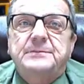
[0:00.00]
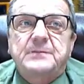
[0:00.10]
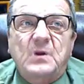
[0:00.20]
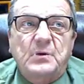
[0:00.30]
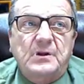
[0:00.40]

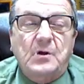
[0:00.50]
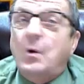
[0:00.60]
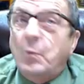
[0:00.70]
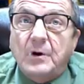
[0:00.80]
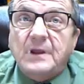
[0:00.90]

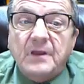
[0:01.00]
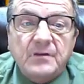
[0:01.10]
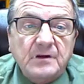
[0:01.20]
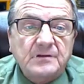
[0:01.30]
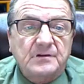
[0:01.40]
work
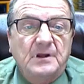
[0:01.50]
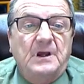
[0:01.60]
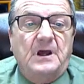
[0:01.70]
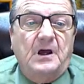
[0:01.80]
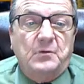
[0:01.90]
ethics,
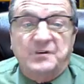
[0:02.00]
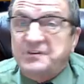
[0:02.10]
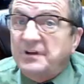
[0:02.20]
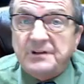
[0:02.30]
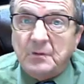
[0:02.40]
a
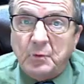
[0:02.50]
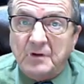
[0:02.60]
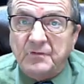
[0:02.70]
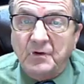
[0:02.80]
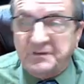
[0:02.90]
resilient
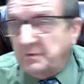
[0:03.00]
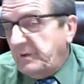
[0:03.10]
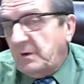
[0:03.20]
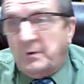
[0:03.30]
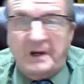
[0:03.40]
workforce, no
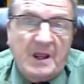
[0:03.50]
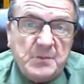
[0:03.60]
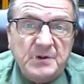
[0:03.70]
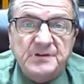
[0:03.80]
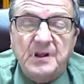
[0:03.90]
matter what
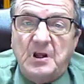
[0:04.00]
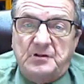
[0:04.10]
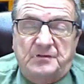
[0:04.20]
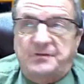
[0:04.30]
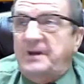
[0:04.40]
happens. They're
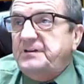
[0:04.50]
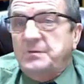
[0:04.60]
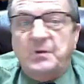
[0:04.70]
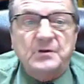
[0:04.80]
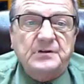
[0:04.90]

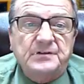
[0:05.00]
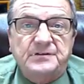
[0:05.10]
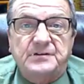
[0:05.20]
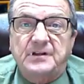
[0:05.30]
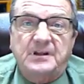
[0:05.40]
flexible because
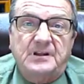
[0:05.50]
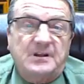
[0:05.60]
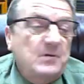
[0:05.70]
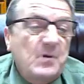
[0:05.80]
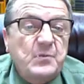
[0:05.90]
they
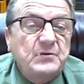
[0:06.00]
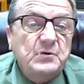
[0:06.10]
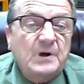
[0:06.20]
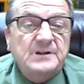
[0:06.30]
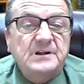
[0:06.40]
come up with new
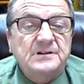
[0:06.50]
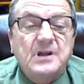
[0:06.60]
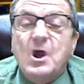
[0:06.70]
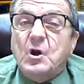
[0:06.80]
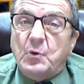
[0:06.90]
ideas,
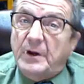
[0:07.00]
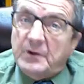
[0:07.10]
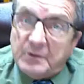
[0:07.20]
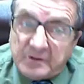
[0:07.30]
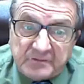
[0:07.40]
greater
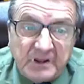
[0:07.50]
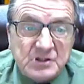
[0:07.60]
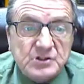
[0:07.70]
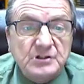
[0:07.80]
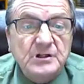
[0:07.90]

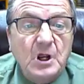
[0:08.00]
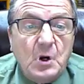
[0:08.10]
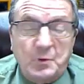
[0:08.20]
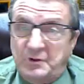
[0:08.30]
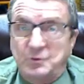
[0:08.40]
innovation,
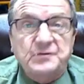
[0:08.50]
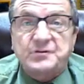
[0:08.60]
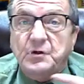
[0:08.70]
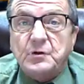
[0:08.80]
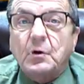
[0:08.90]
reduced
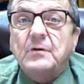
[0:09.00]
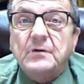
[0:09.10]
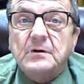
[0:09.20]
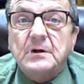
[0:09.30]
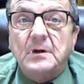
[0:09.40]

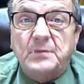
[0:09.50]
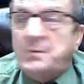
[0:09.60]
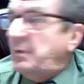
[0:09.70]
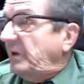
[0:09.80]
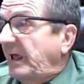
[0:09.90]
turnover.
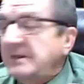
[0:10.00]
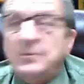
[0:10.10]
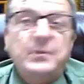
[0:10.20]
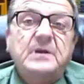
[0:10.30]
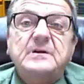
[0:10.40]
People like to
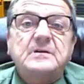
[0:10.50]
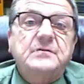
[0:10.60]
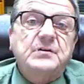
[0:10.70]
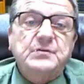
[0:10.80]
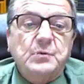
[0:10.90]
be in a
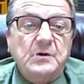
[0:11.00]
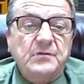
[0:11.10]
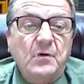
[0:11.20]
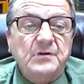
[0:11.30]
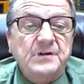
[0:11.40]
diverse
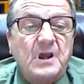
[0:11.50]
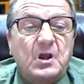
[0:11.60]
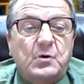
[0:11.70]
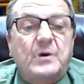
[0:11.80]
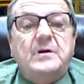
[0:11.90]
workforce,
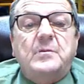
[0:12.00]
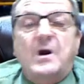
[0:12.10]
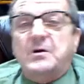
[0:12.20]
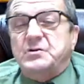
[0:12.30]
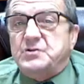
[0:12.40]
greater
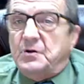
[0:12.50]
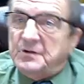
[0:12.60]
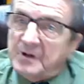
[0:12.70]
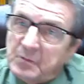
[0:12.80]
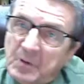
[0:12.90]
market share because
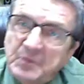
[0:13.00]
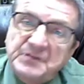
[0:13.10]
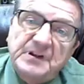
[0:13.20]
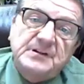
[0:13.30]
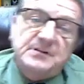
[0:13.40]
I
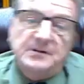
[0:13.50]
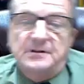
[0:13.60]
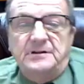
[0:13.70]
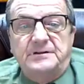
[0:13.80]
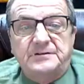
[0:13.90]
represent
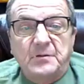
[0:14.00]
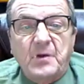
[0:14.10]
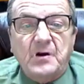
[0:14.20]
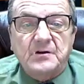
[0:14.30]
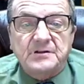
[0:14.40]
the
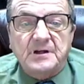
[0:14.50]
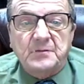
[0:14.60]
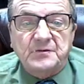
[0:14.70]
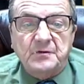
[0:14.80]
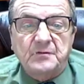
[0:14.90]
market that I'm
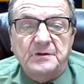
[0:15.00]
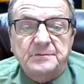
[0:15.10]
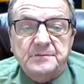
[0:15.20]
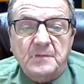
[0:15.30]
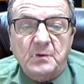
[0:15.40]
serving.
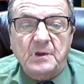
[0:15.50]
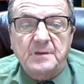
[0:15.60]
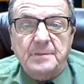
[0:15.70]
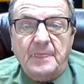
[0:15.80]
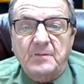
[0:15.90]
Okay,
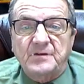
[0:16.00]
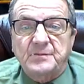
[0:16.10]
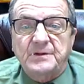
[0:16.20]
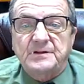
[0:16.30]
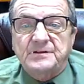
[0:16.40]
let me
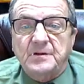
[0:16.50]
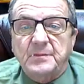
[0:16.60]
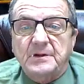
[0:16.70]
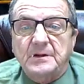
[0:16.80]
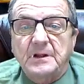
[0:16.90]
speed this up a
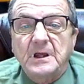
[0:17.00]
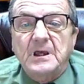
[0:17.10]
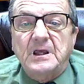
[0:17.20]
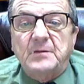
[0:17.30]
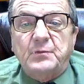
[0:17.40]
little.
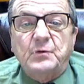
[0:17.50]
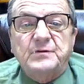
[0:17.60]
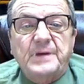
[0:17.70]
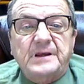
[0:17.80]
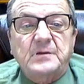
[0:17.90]
Improves
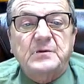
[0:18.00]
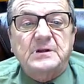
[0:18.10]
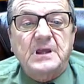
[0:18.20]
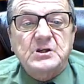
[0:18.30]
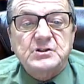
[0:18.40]
my
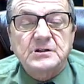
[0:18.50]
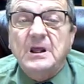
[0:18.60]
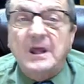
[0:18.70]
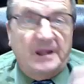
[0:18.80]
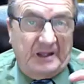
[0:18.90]
communication.
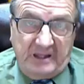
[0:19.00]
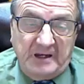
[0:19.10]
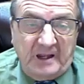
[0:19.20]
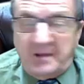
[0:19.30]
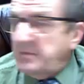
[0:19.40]
Again,
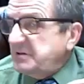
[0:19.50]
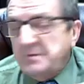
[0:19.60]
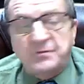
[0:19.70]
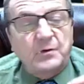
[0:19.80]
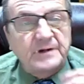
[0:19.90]
like I mentioned
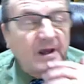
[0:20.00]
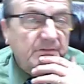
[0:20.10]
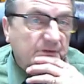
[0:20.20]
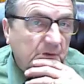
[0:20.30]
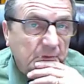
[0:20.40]
before,
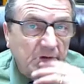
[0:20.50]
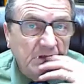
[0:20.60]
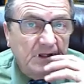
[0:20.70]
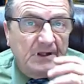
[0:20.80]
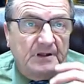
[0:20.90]
nonverbal.
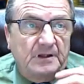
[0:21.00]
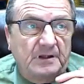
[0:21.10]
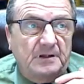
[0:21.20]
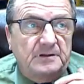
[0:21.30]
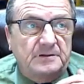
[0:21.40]

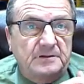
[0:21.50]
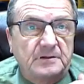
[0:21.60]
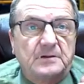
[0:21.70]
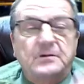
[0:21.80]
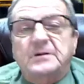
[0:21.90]

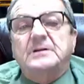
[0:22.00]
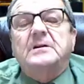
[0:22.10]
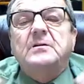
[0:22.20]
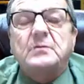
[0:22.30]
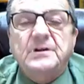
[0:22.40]
Look, in the
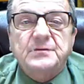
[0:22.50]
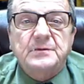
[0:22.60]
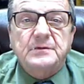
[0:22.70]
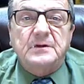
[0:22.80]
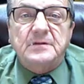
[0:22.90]
U.S., when